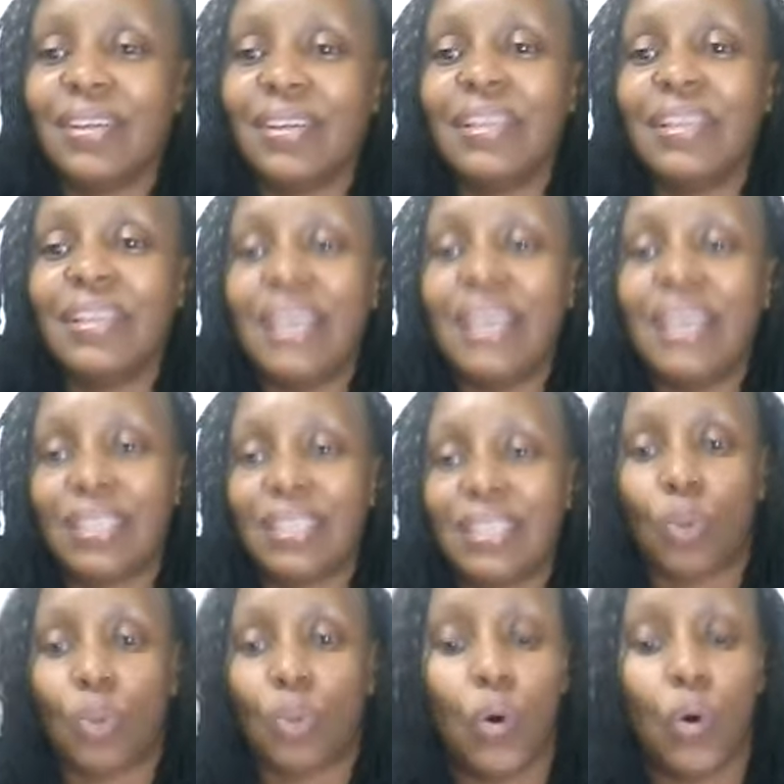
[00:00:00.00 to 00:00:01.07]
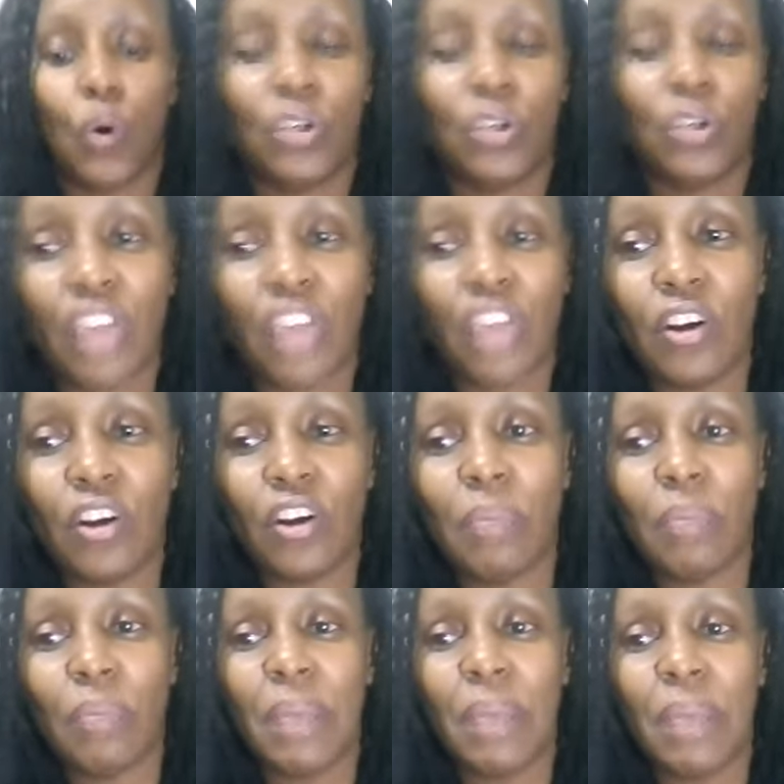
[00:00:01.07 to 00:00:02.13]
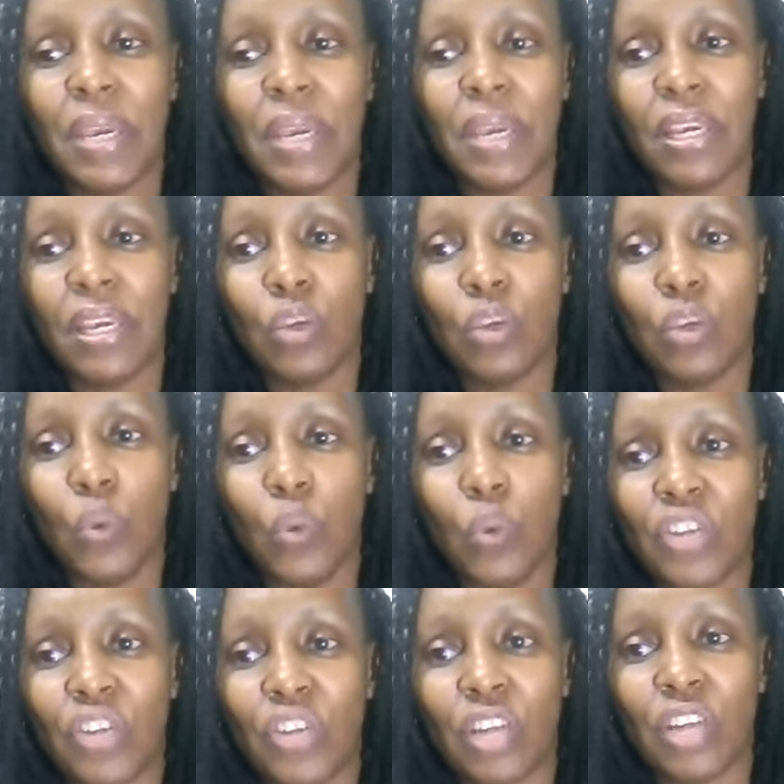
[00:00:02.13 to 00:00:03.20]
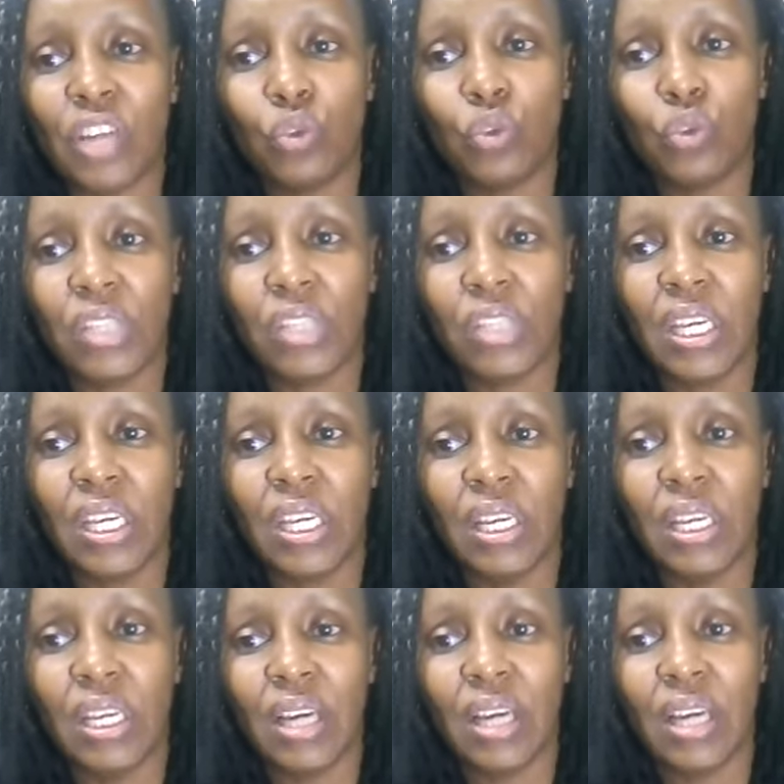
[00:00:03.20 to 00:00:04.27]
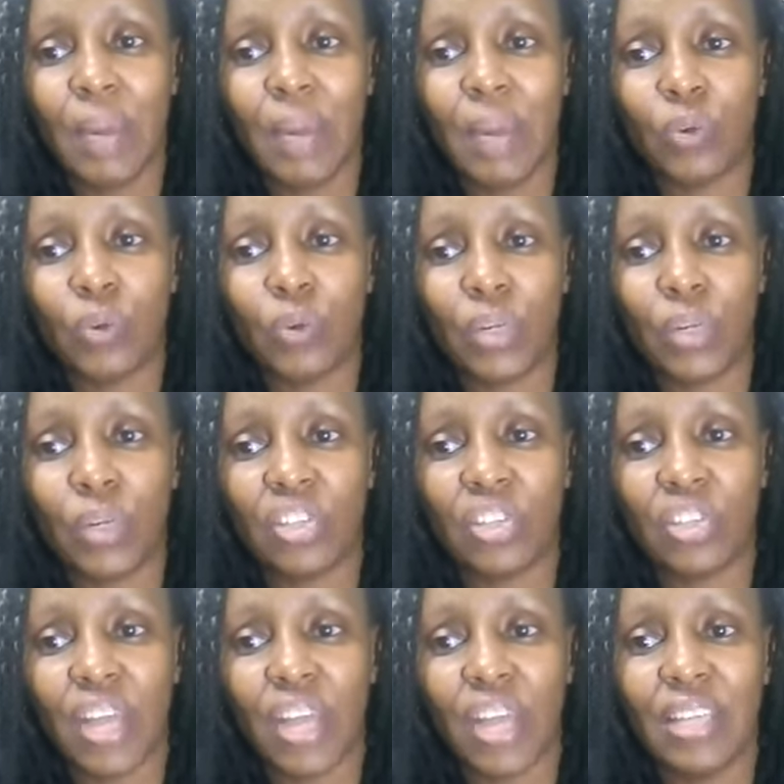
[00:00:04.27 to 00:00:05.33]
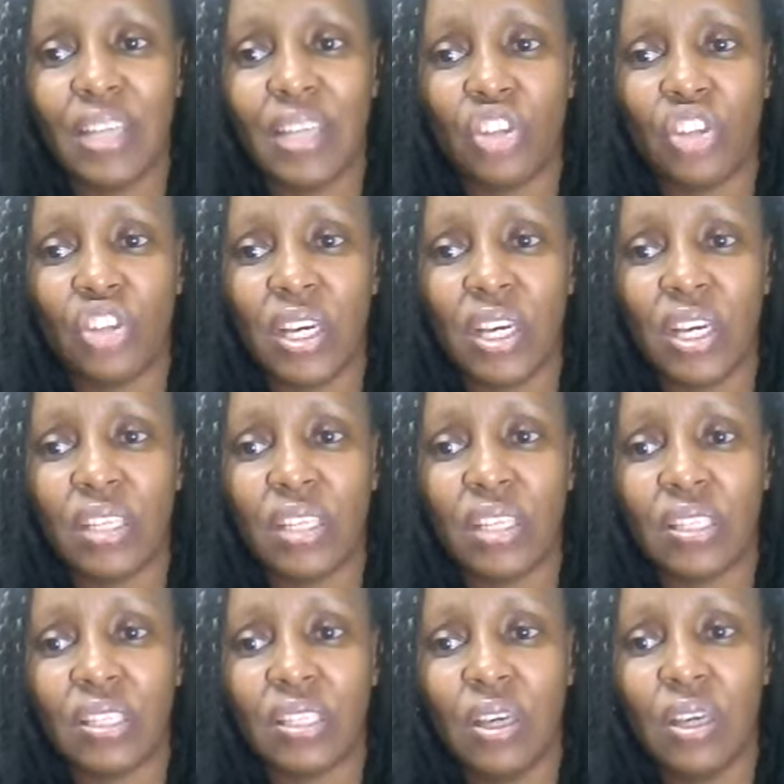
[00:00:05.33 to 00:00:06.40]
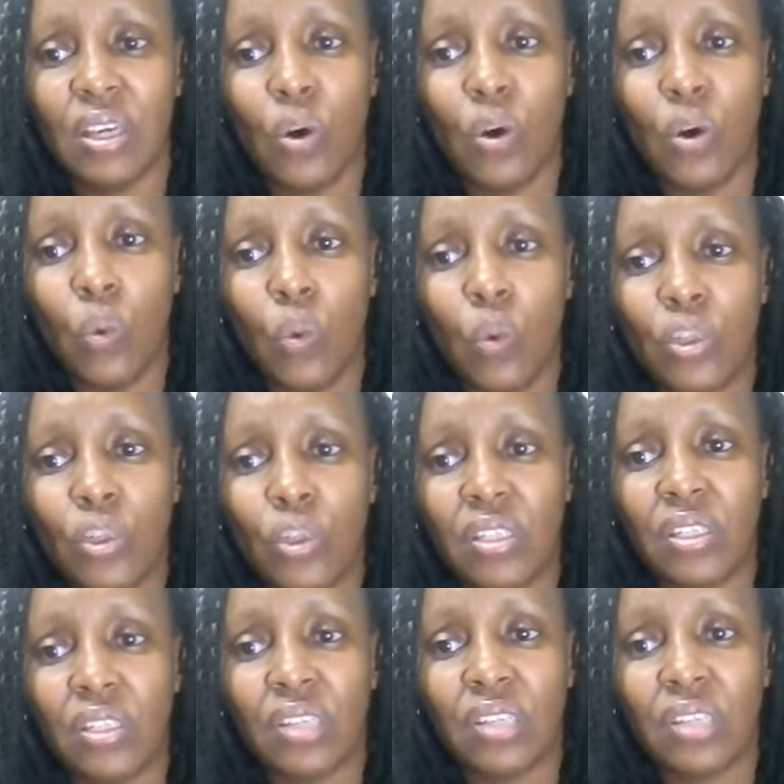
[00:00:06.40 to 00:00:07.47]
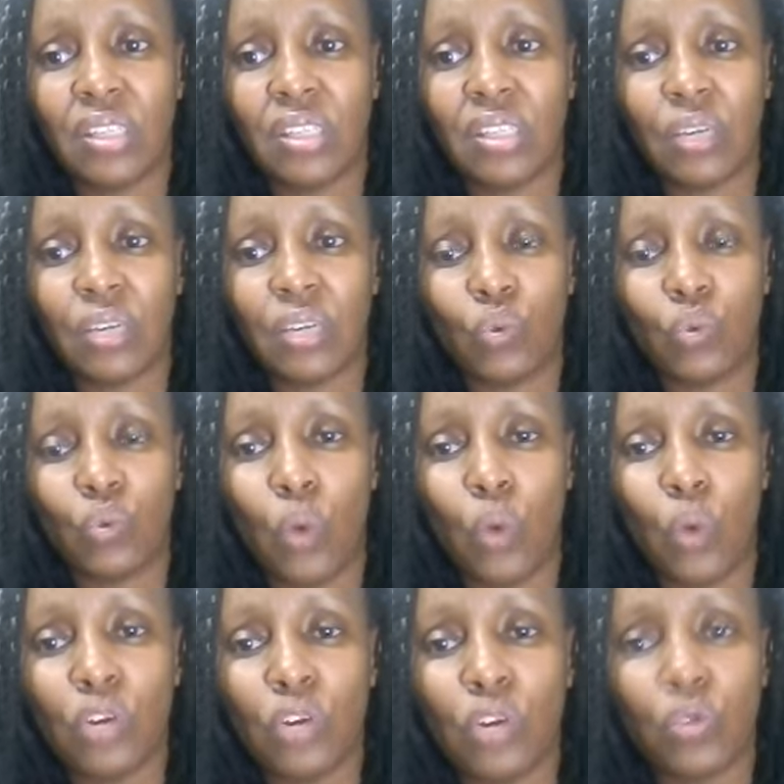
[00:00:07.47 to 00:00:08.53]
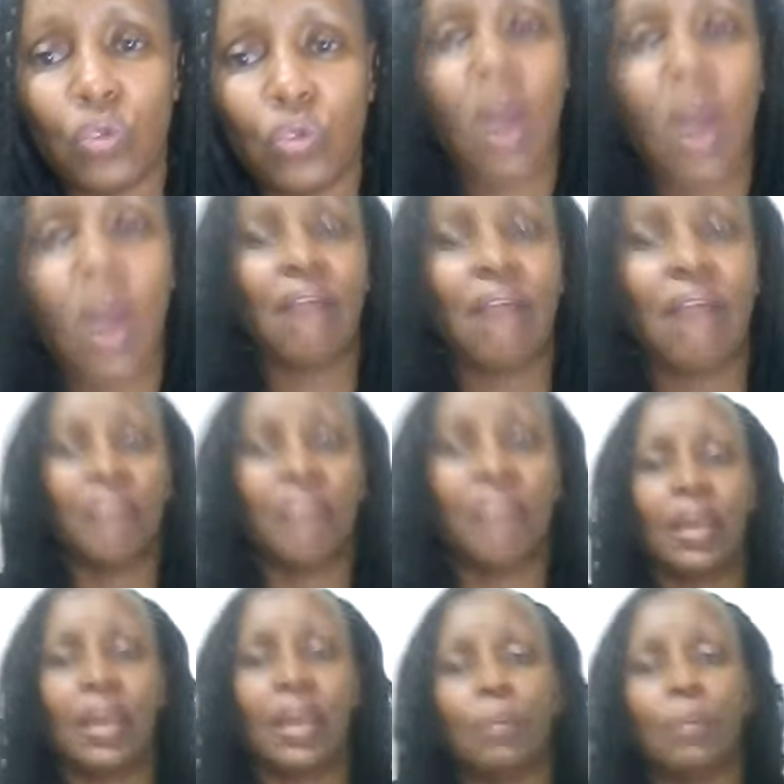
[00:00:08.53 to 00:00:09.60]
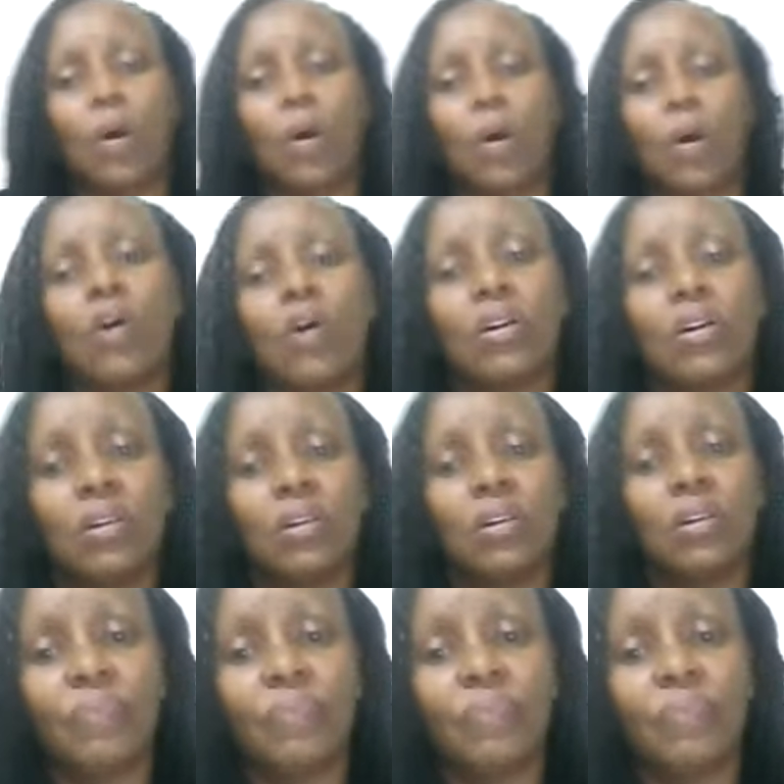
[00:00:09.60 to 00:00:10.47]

Yes. So, Sharon, maybe we are trying to see, come on, to go now, challenges. What is it that we'd want to have help on?